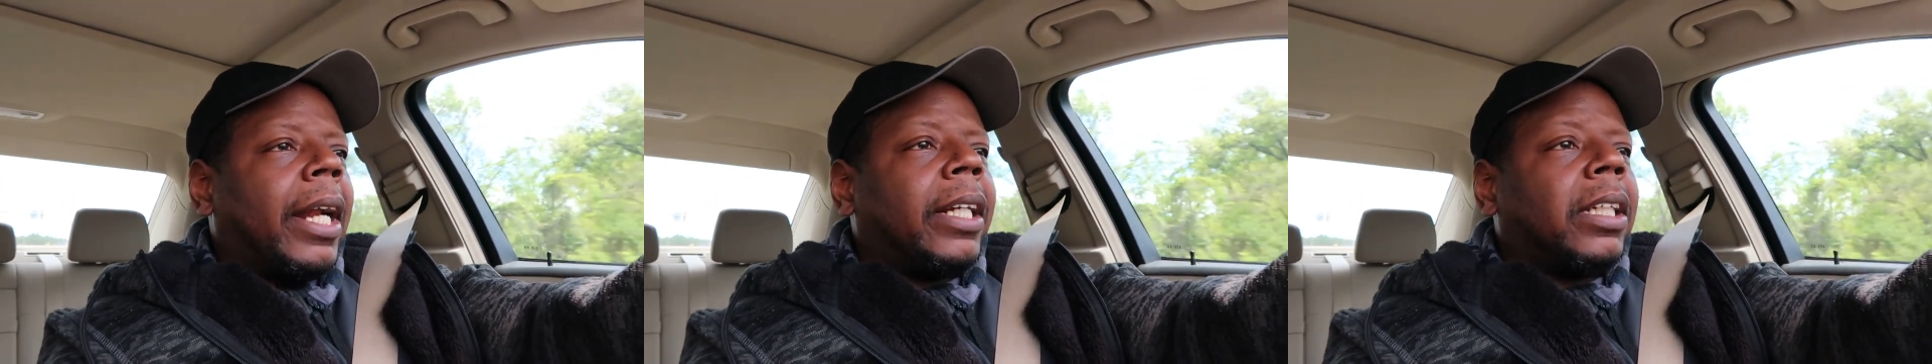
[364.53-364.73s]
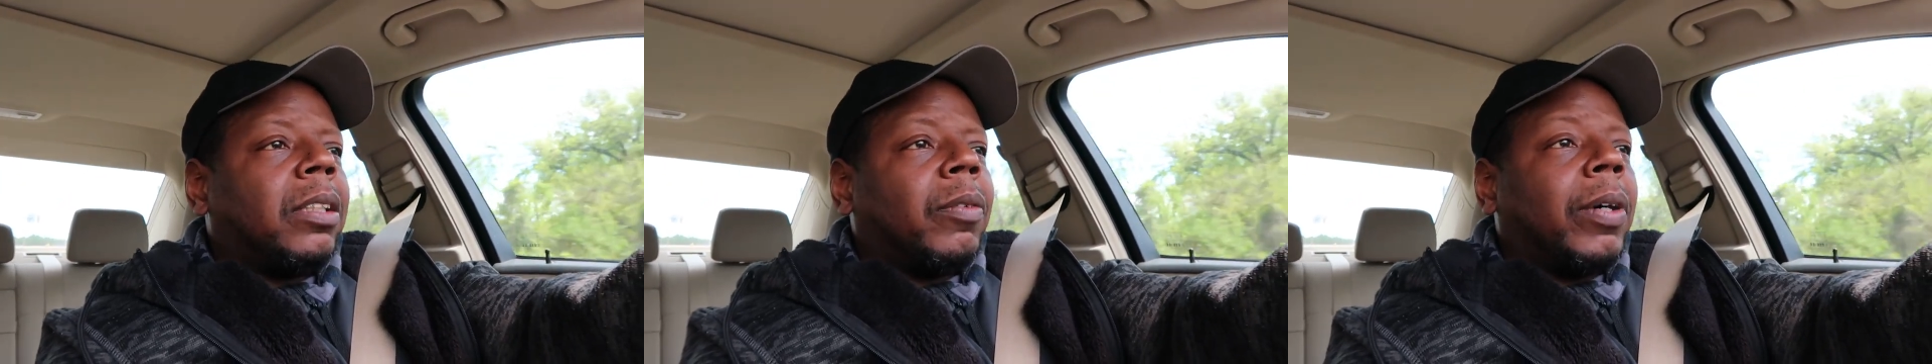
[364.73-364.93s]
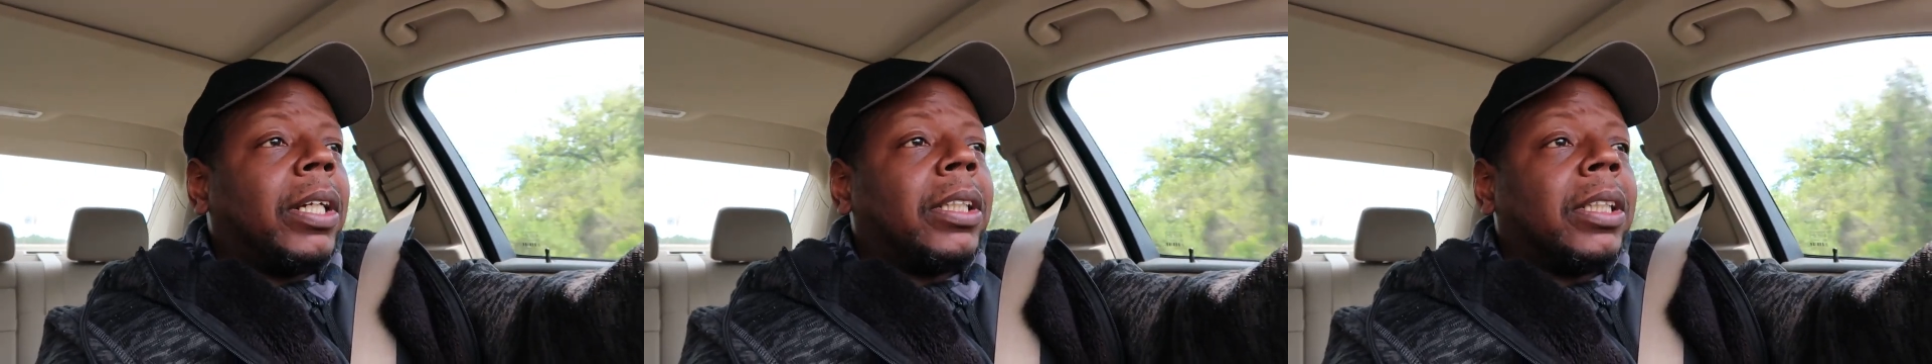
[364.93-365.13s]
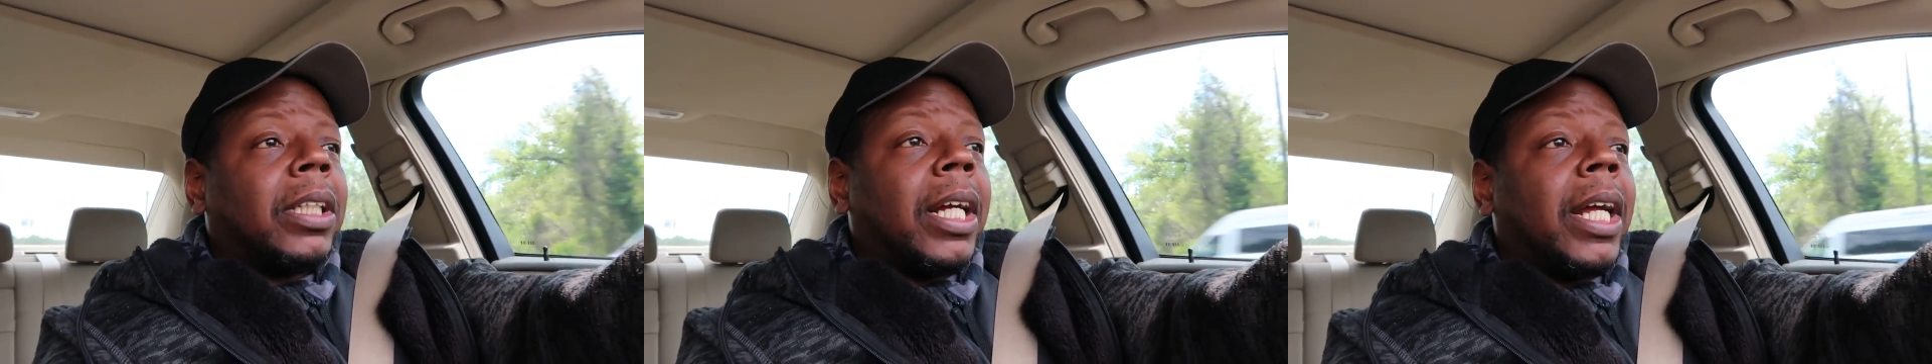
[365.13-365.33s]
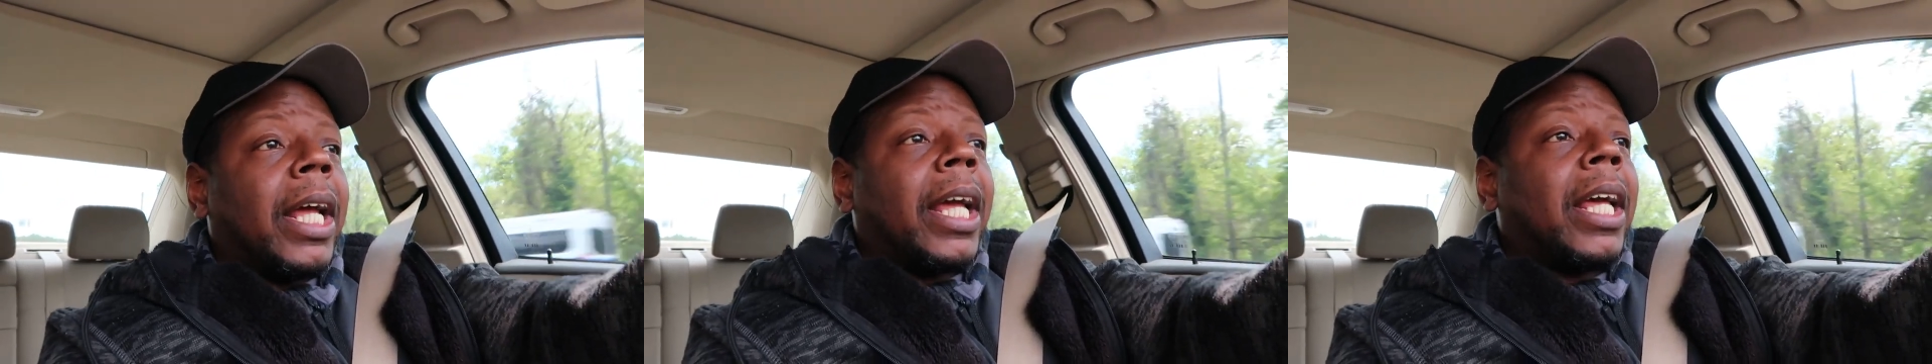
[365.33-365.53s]
of these watches
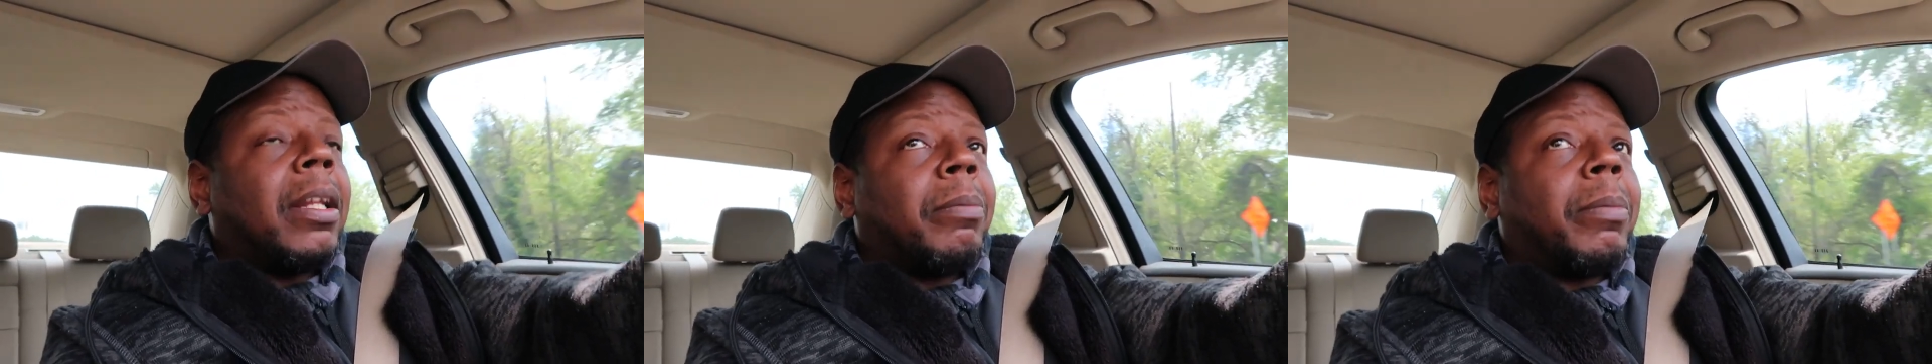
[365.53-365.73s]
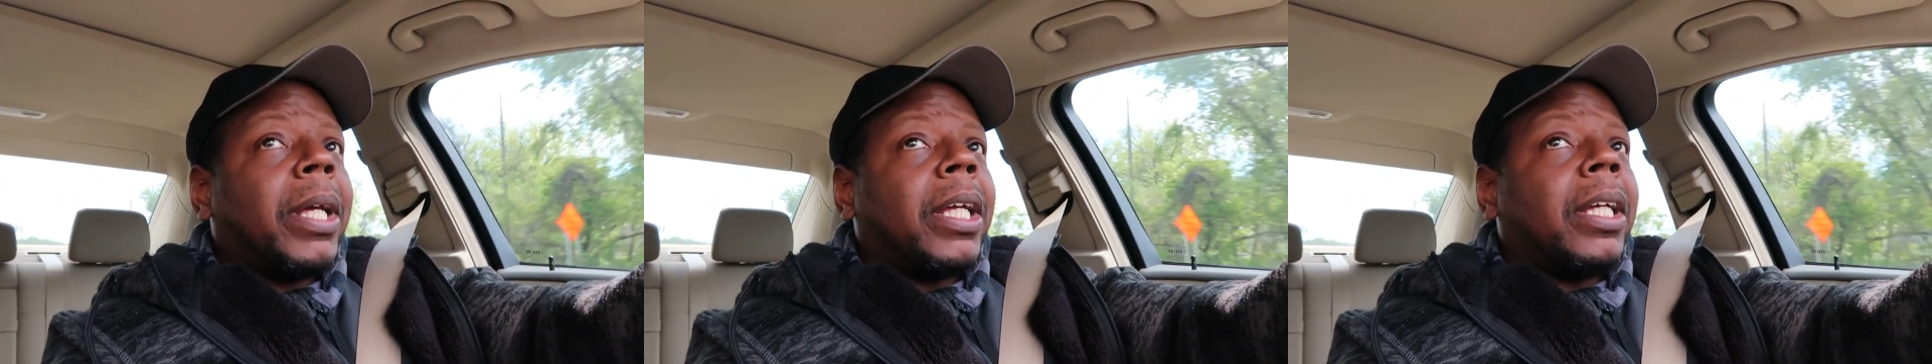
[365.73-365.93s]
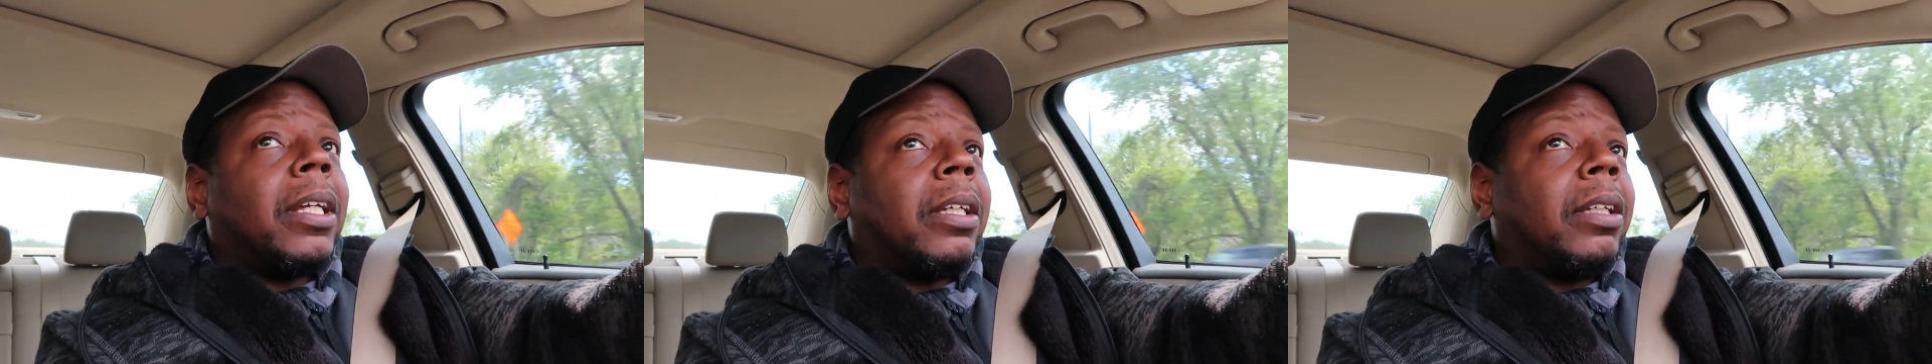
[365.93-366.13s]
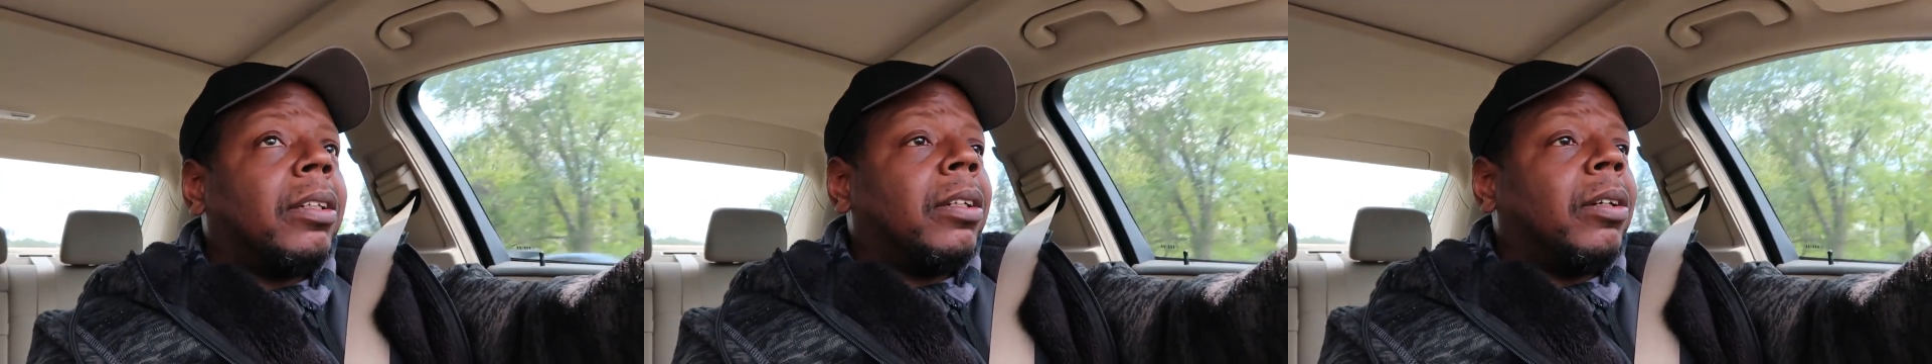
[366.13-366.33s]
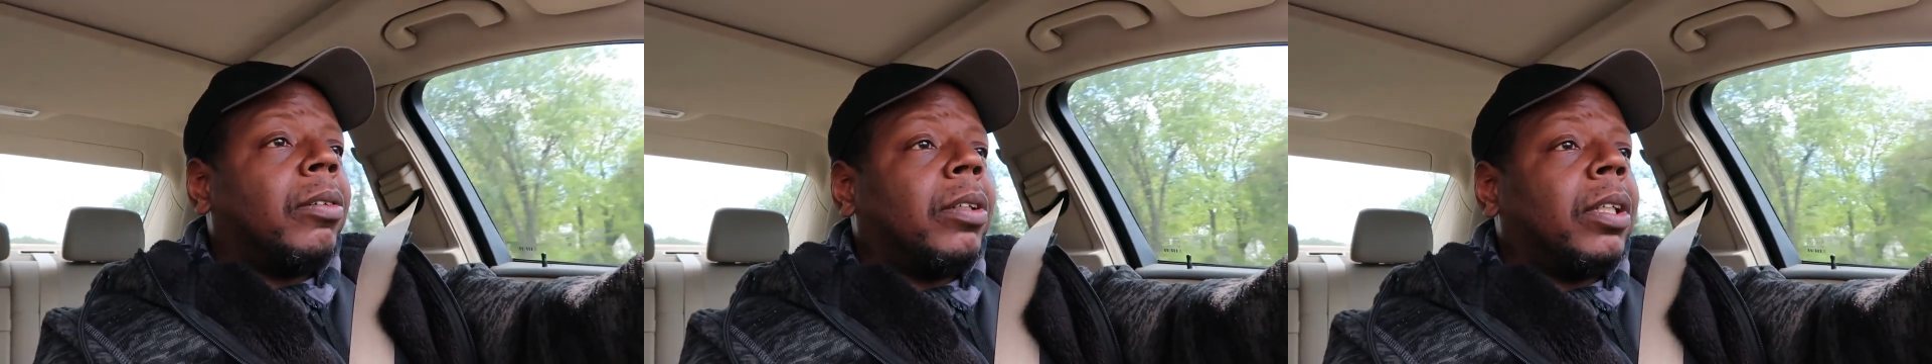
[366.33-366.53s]
are handmade, you
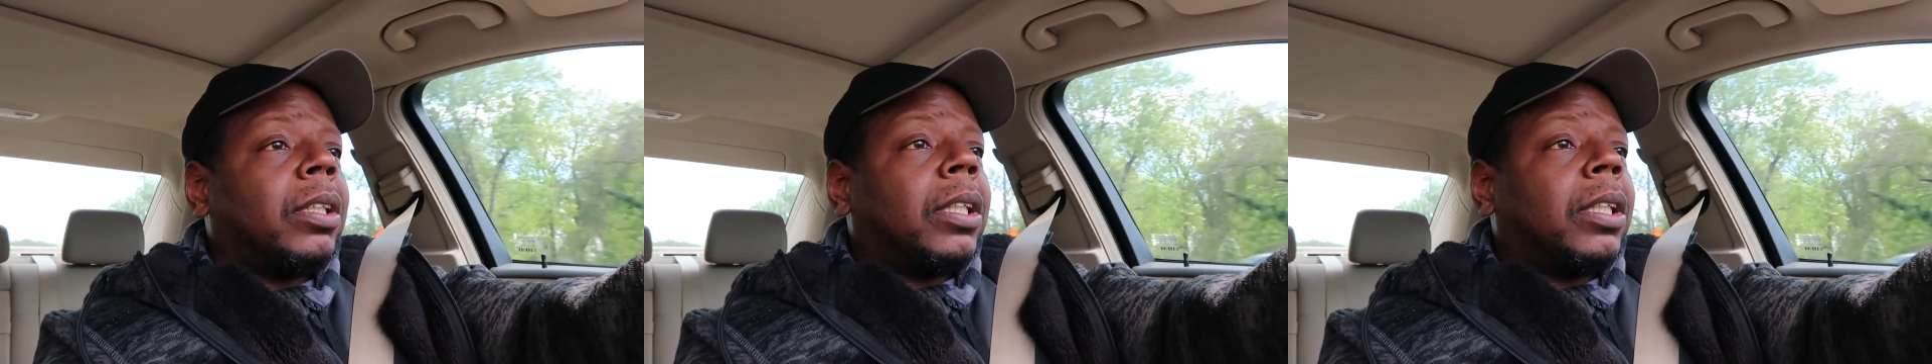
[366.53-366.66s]
know.